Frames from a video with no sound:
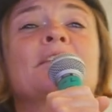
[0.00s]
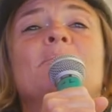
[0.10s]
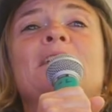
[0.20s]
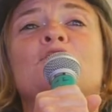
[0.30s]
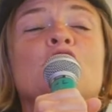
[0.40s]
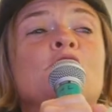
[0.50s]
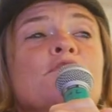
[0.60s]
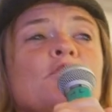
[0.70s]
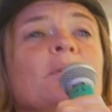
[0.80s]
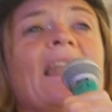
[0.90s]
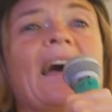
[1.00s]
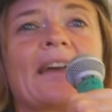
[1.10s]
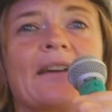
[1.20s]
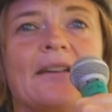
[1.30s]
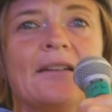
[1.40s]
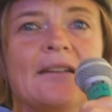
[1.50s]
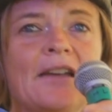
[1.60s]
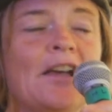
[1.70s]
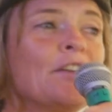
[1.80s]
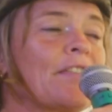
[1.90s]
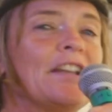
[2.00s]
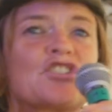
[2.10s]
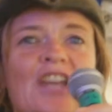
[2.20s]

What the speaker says: simply truth that we lack. So then